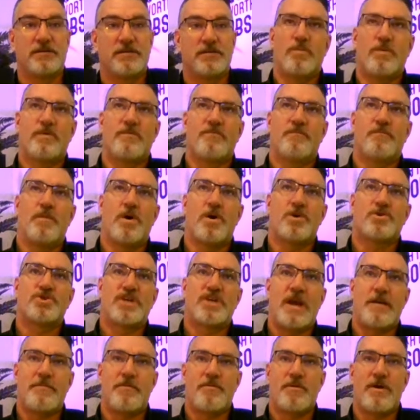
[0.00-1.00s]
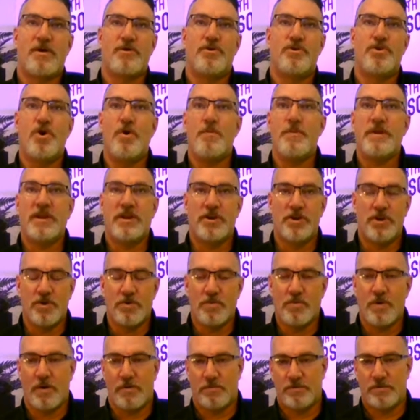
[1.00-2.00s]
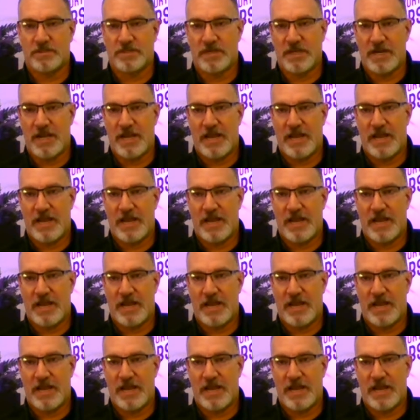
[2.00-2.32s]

when march came around nobody knew what was going